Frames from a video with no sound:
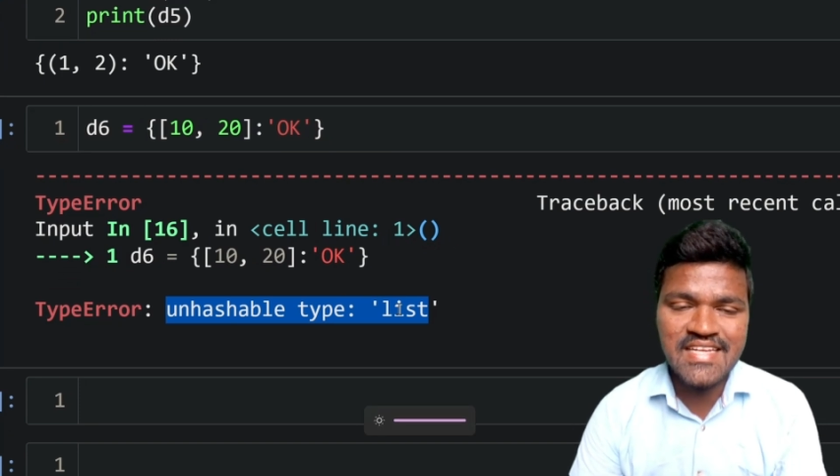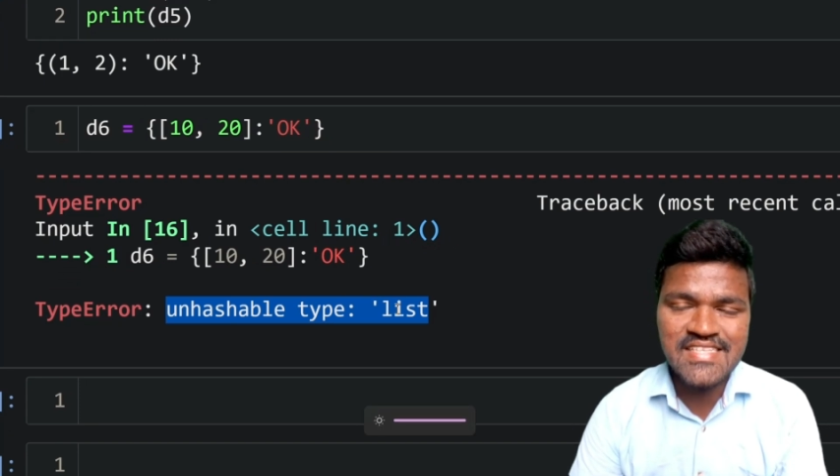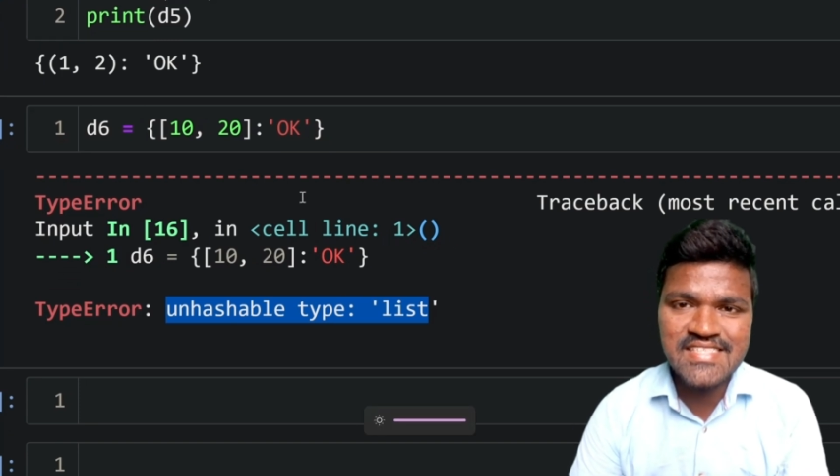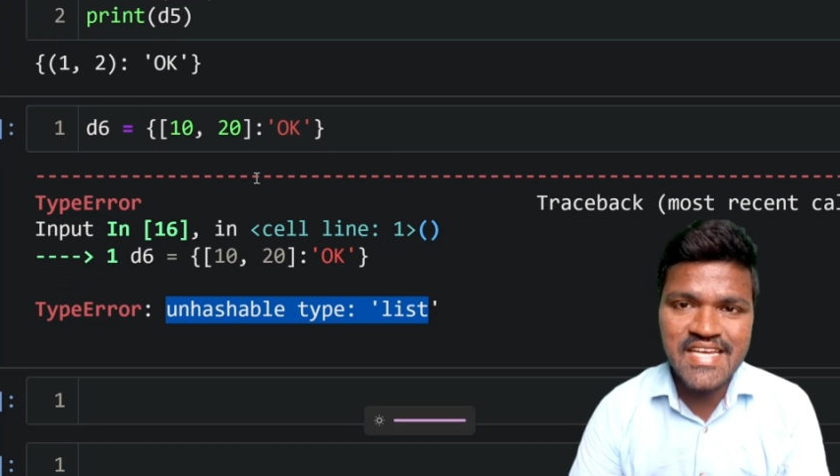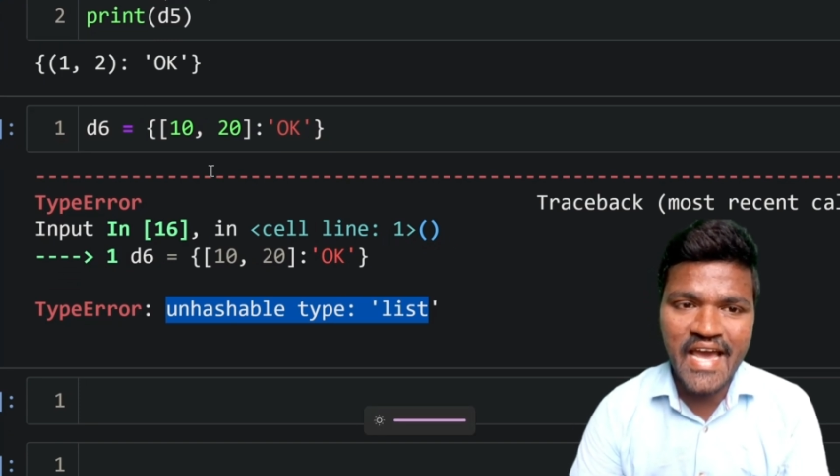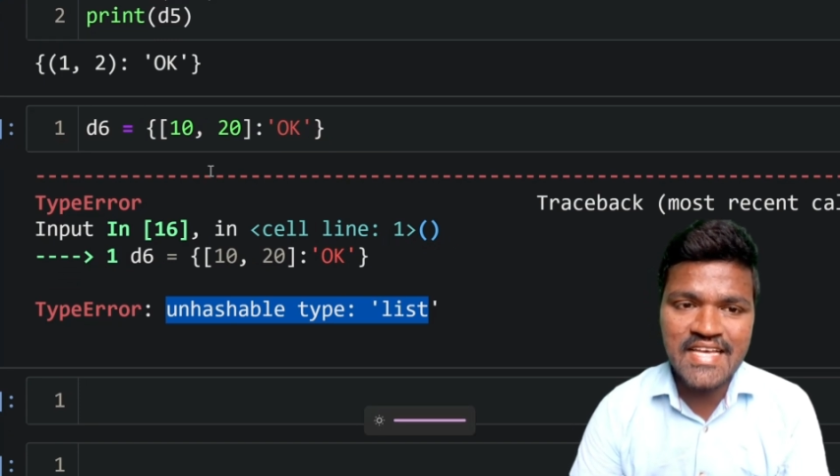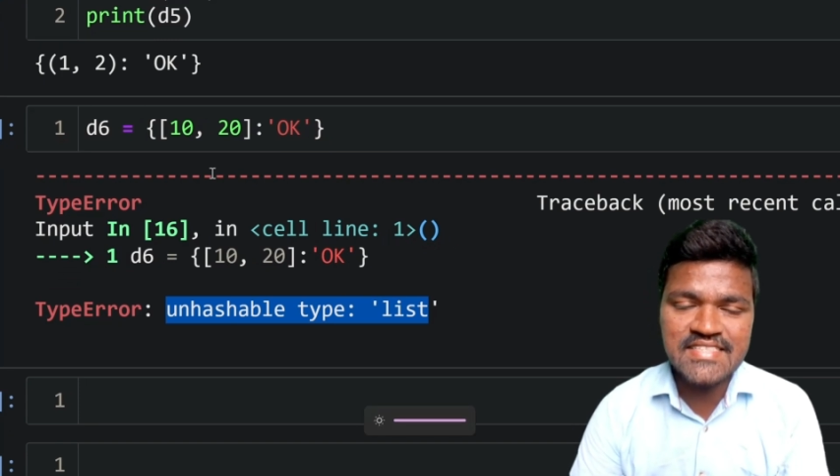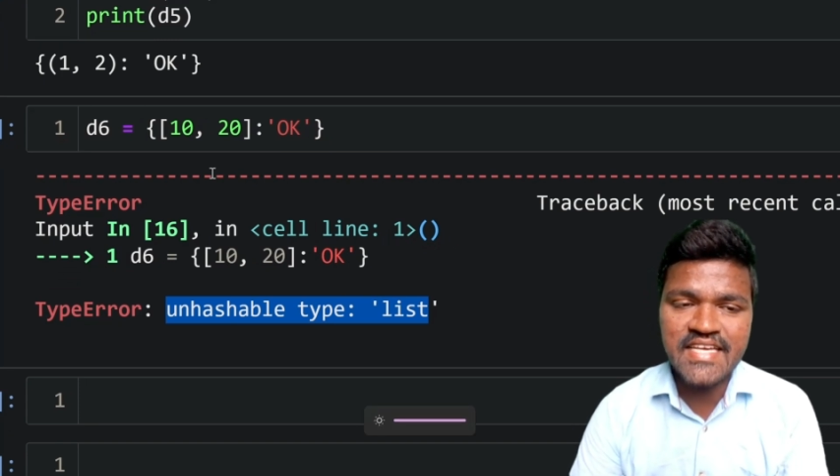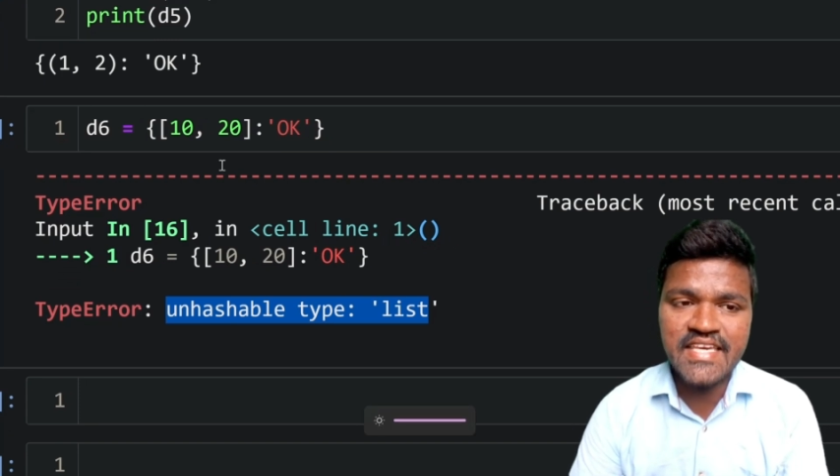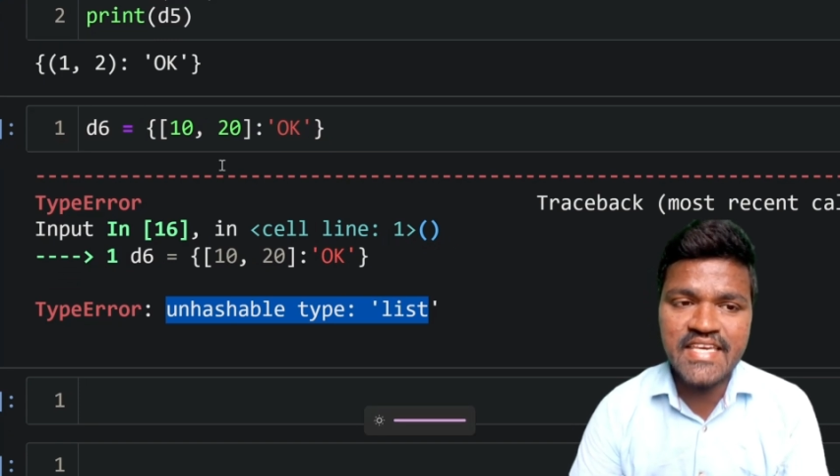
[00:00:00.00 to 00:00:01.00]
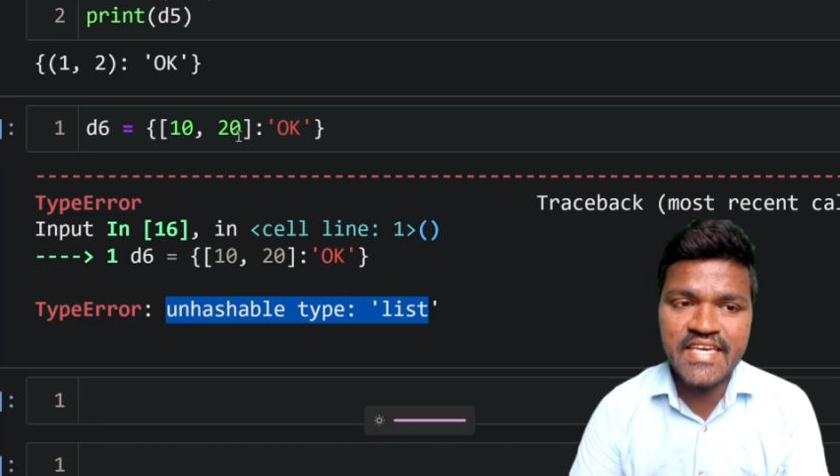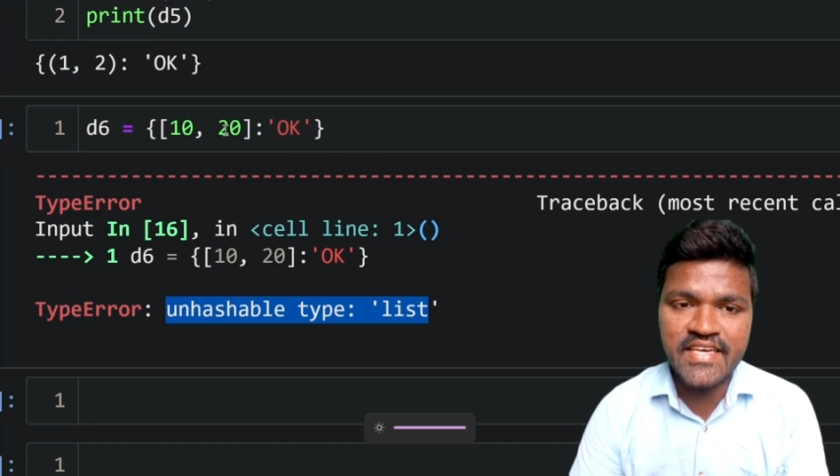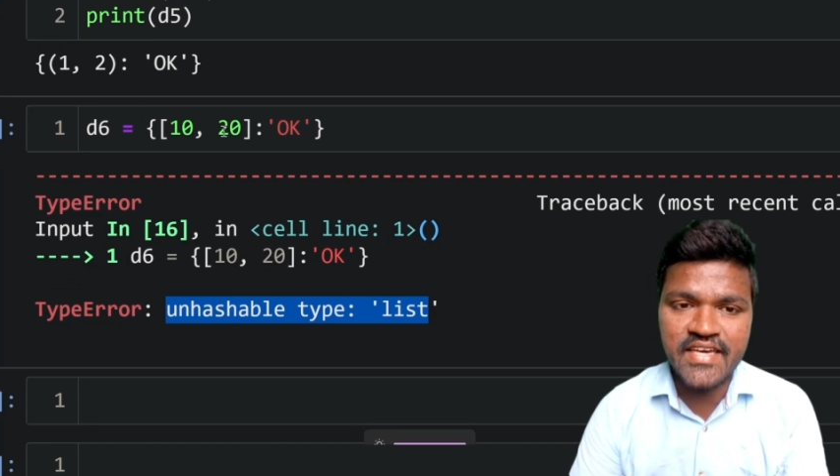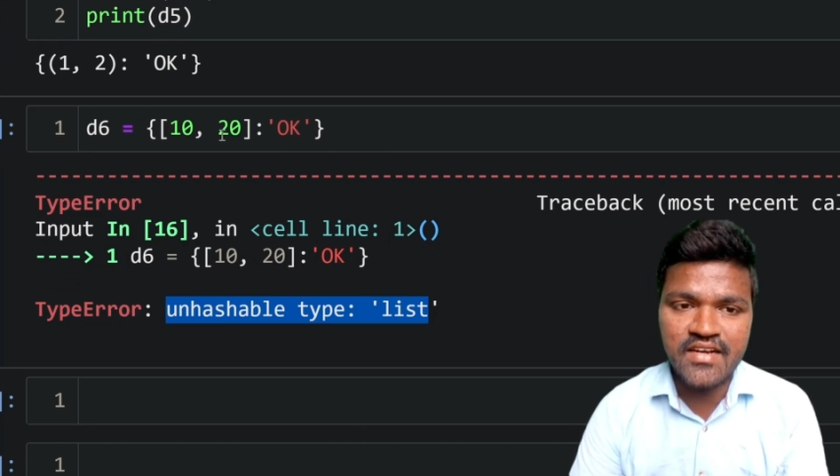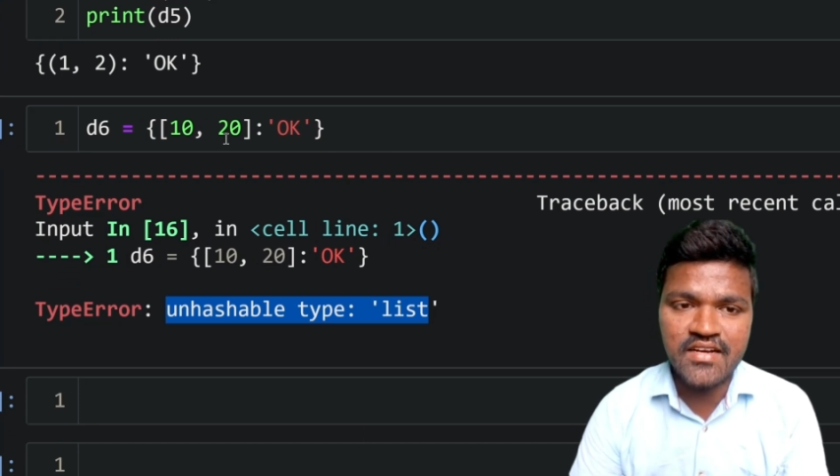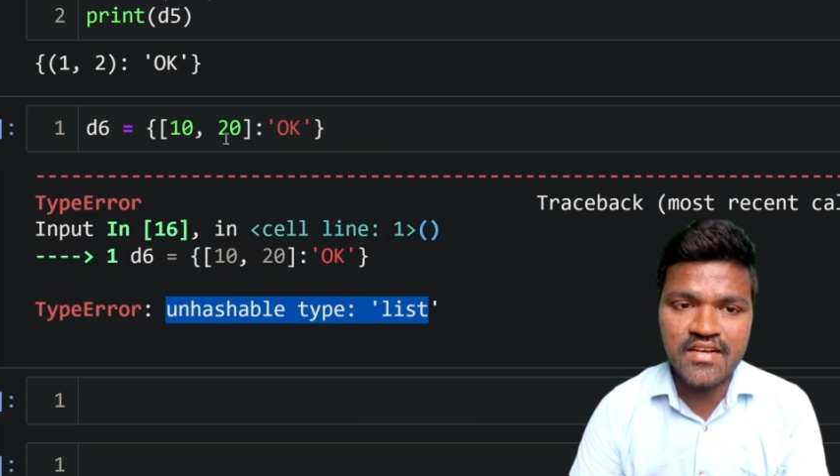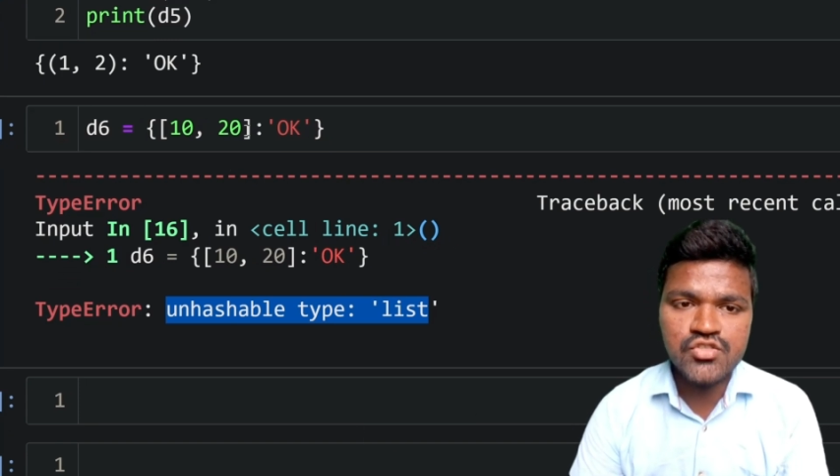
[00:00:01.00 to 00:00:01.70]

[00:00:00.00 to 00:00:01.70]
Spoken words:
list as a key here.